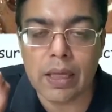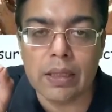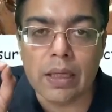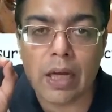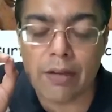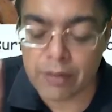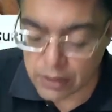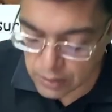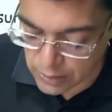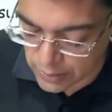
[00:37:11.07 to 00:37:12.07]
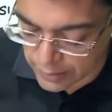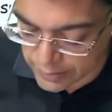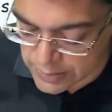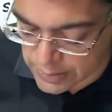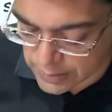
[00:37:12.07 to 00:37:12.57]
and they are having
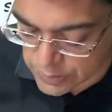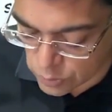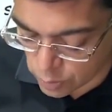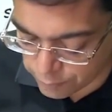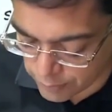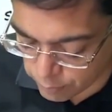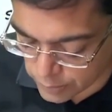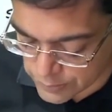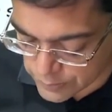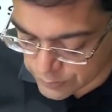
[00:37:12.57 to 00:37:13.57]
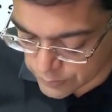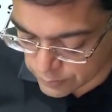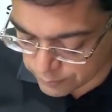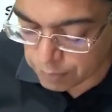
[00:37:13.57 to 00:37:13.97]
high chance of embolization.